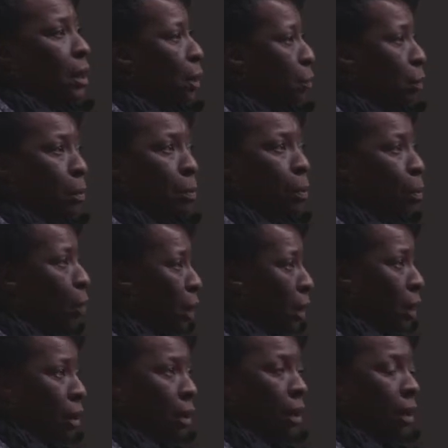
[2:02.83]
Cary
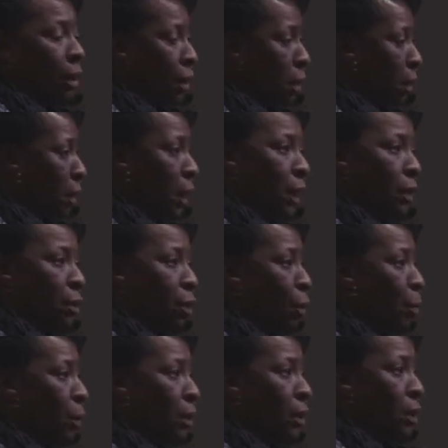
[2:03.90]
pointed a gun at
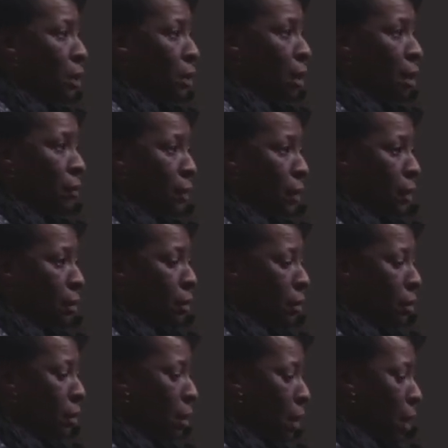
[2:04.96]
no police
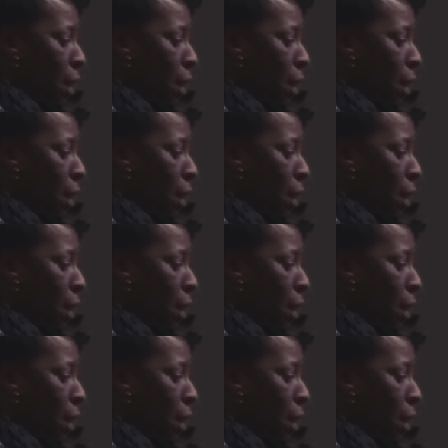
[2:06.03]
officers.